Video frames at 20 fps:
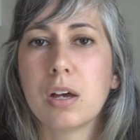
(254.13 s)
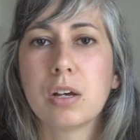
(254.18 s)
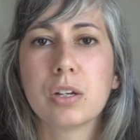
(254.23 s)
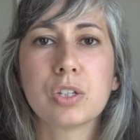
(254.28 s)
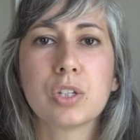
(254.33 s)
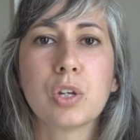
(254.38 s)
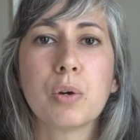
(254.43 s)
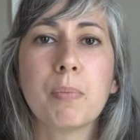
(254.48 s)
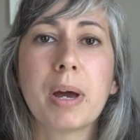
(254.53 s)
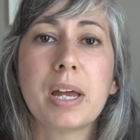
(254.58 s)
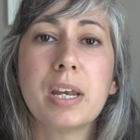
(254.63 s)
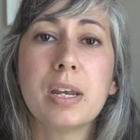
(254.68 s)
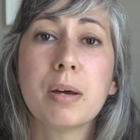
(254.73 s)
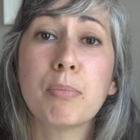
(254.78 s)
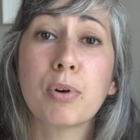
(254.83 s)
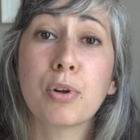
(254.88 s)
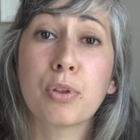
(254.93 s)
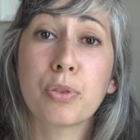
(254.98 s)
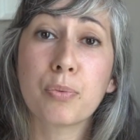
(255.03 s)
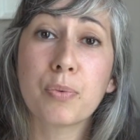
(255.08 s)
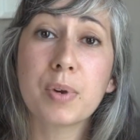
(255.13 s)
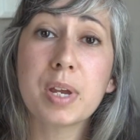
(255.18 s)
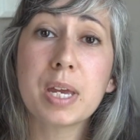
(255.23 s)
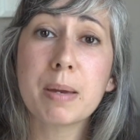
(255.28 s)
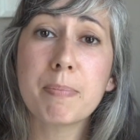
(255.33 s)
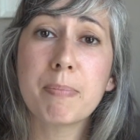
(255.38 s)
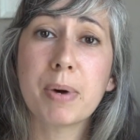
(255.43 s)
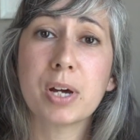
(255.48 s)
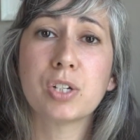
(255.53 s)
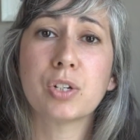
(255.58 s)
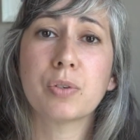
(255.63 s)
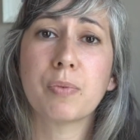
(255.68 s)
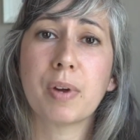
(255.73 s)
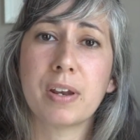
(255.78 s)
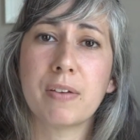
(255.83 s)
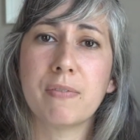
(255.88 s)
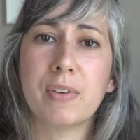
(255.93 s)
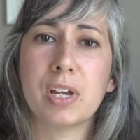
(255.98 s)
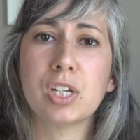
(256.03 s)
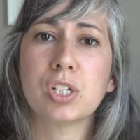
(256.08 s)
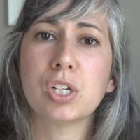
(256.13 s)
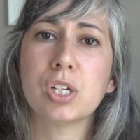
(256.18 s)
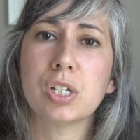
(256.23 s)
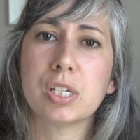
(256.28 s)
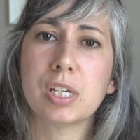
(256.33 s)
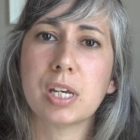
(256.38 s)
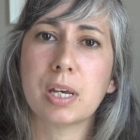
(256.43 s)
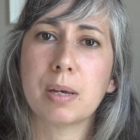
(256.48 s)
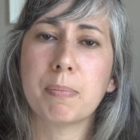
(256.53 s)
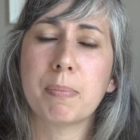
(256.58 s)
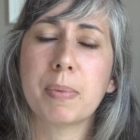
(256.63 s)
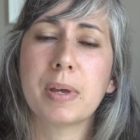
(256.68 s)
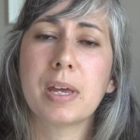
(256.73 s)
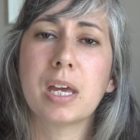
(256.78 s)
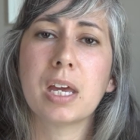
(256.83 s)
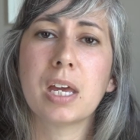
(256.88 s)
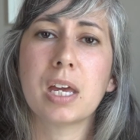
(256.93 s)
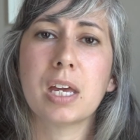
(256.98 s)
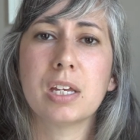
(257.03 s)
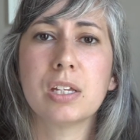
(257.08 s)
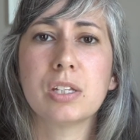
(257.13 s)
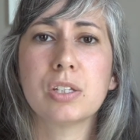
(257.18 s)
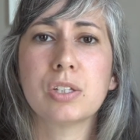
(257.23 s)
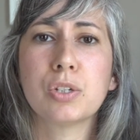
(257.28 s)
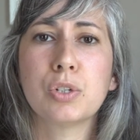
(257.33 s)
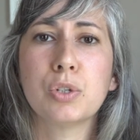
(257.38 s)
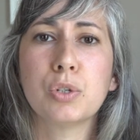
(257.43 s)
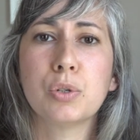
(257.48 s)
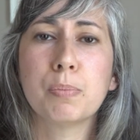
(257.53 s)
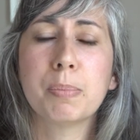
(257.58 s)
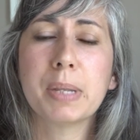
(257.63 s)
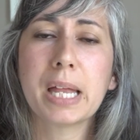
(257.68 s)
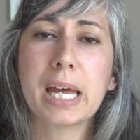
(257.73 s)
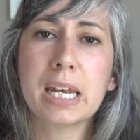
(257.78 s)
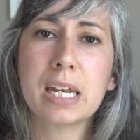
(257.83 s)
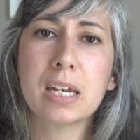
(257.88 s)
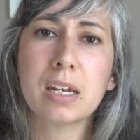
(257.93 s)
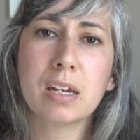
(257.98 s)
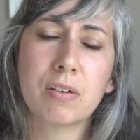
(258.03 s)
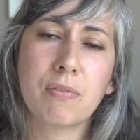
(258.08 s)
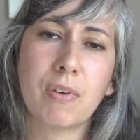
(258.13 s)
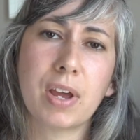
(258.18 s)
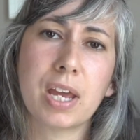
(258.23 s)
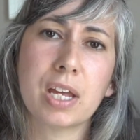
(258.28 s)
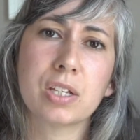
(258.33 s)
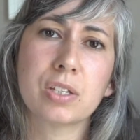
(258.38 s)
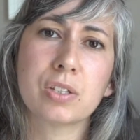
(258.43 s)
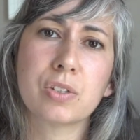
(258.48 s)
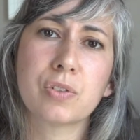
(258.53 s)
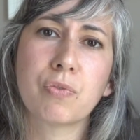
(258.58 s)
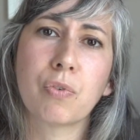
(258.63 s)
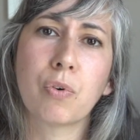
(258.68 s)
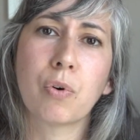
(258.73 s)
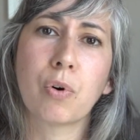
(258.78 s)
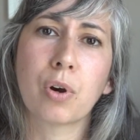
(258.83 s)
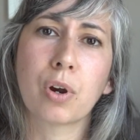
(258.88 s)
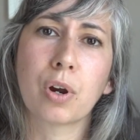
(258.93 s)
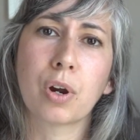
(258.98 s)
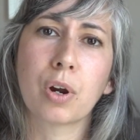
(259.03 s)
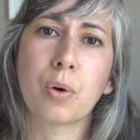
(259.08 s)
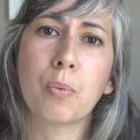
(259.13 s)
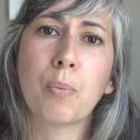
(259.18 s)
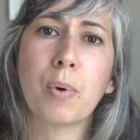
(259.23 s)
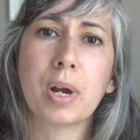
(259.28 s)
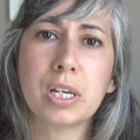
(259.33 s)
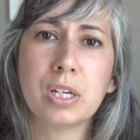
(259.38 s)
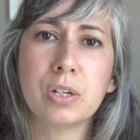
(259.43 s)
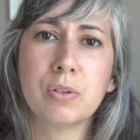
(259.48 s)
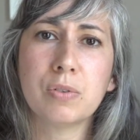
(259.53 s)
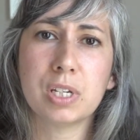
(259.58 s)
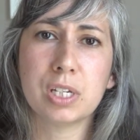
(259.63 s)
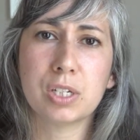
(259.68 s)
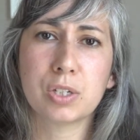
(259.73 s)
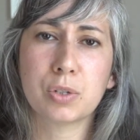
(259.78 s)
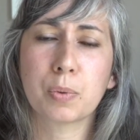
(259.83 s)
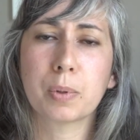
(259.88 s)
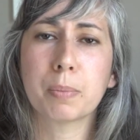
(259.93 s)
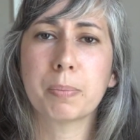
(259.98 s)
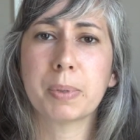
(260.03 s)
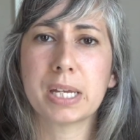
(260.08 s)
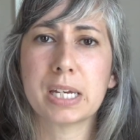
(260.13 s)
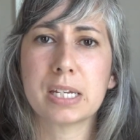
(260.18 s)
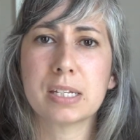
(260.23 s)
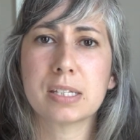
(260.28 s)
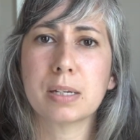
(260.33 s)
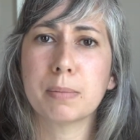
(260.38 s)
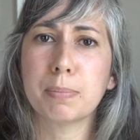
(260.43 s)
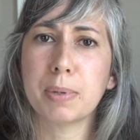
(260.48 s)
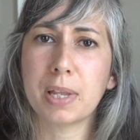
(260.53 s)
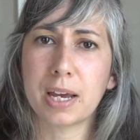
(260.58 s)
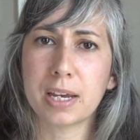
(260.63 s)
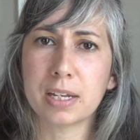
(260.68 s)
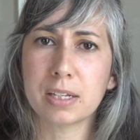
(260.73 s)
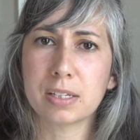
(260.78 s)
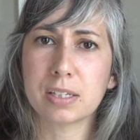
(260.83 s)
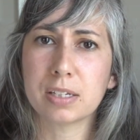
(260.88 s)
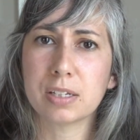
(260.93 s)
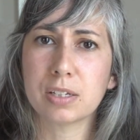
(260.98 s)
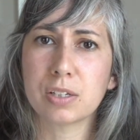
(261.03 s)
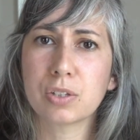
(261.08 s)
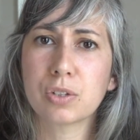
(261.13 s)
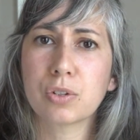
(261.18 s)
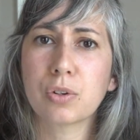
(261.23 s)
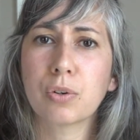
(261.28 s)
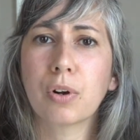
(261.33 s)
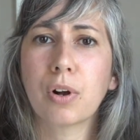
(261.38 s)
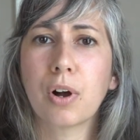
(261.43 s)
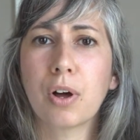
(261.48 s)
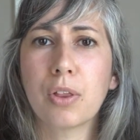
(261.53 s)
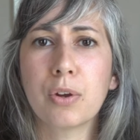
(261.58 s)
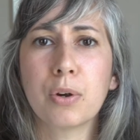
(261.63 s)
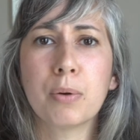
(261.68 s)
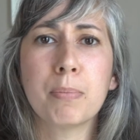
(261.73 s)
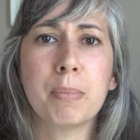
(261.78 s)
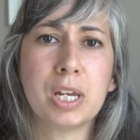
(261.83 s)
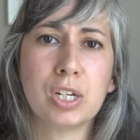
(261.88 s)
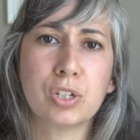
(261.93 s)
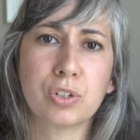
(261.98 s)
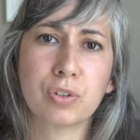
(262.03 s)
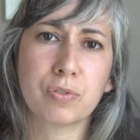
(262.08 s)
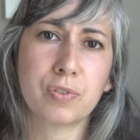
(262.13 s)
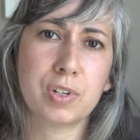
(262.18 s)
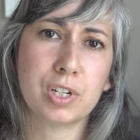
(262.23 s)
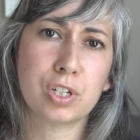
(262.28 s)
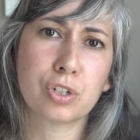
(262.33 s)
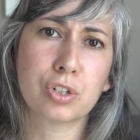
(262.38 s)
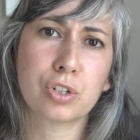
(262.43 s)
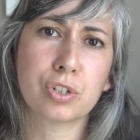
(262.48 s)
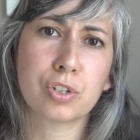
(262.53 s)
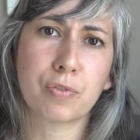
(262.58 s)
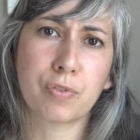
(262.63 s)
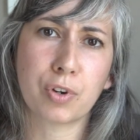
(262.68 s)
So my number 3 budget renovation tip is to plan in advance for when you need to replace appliances or other major features of